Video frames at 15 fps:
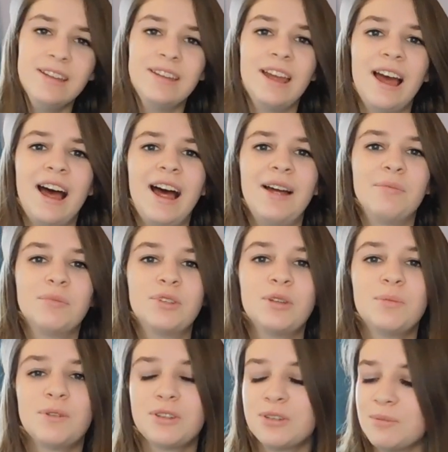yeah, I'm
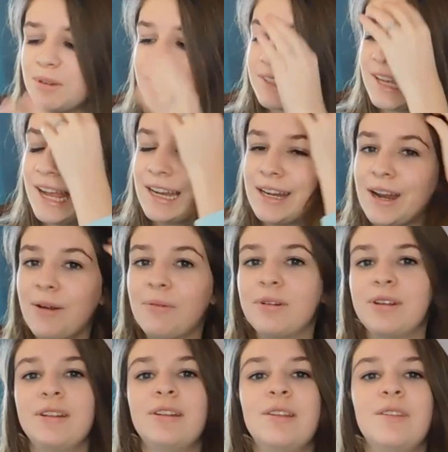super excited. I
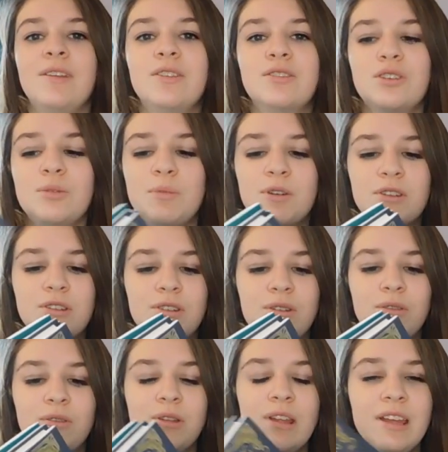want to get to these super
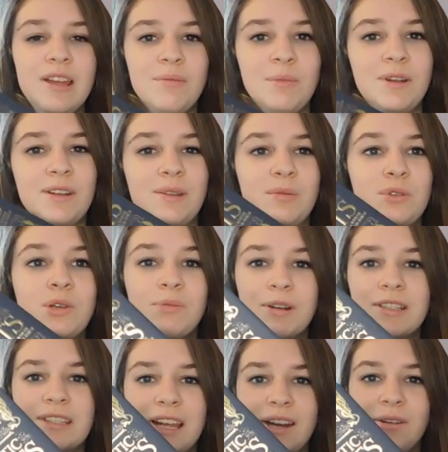soon because I'm super
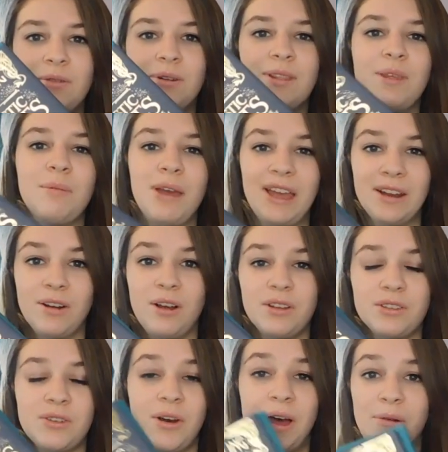excited to read them, and
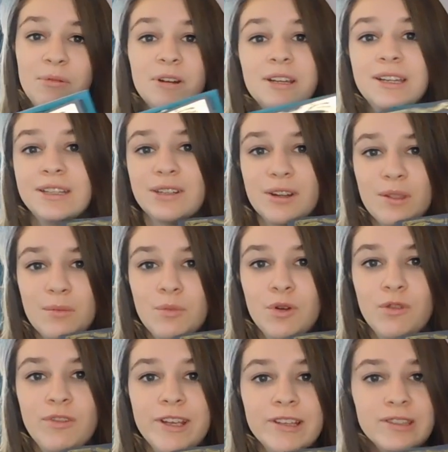also I want to get to the
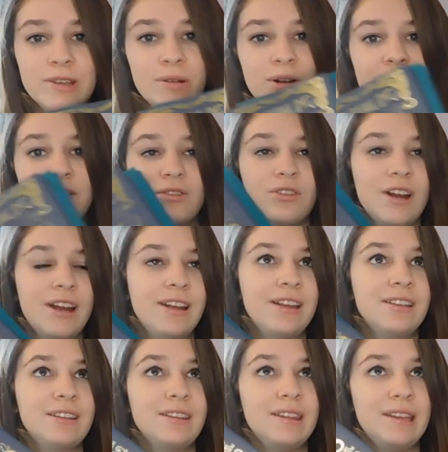movies. So we're going to try and
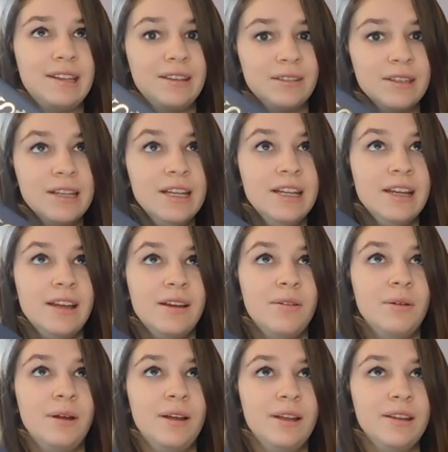get to these
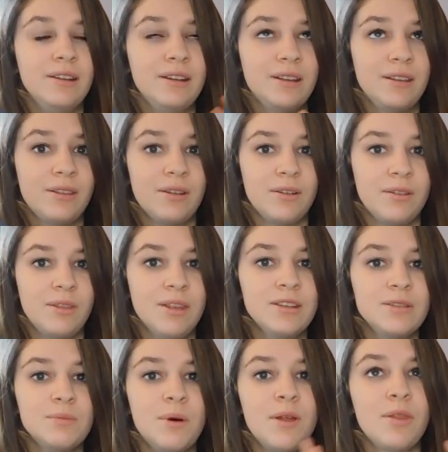in either
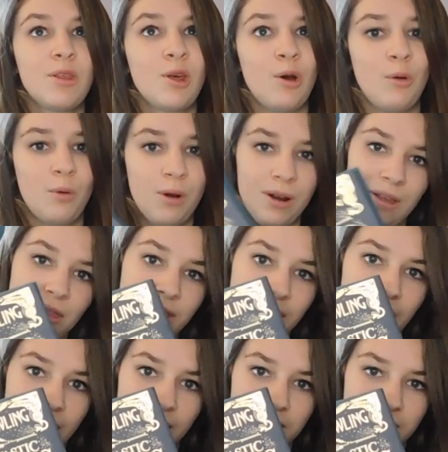this month or the
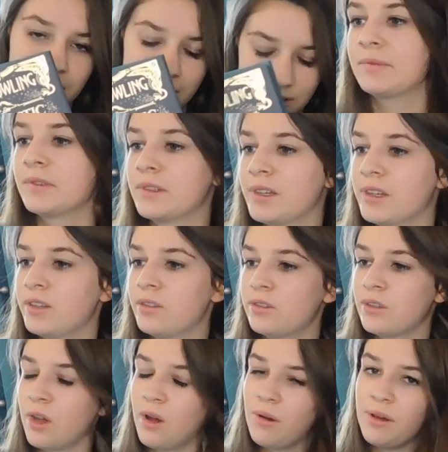next.
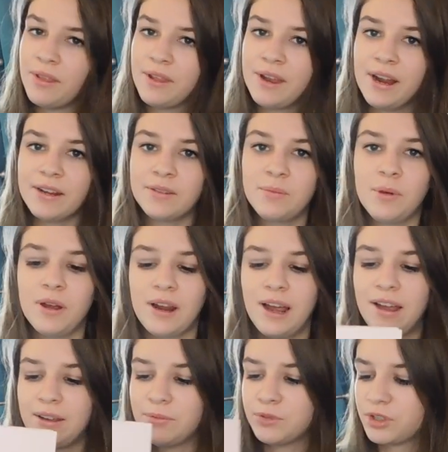So the next book
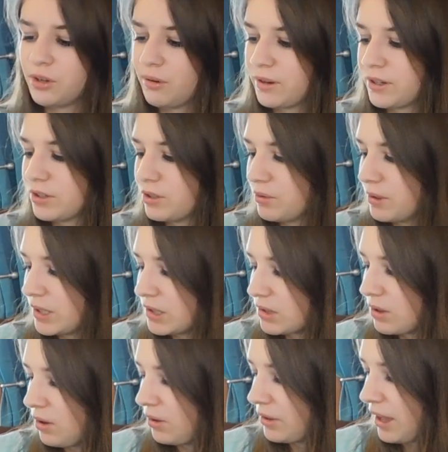I am showing you is
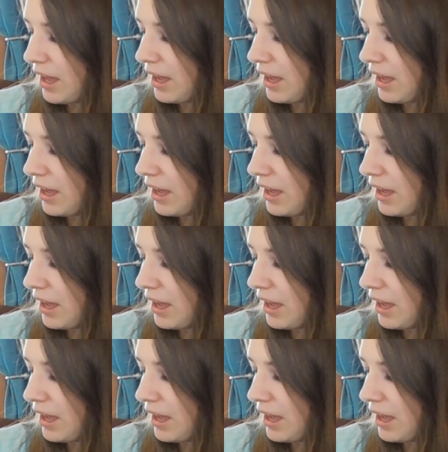called